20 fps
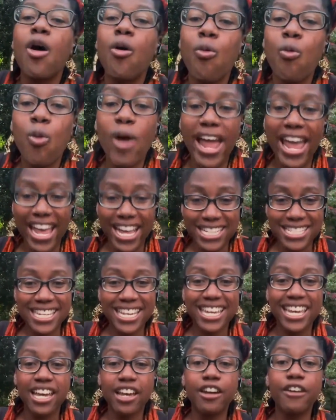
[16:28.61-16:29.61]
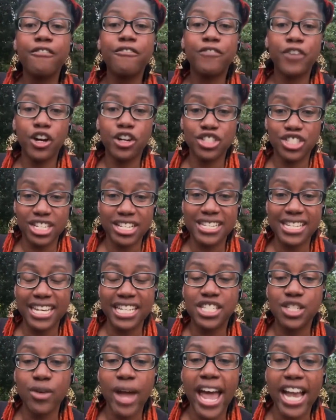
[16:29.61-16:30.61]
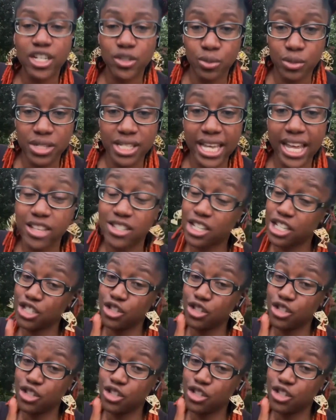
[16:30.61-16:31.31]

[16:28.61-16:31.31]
a way to get conversions into actual sales.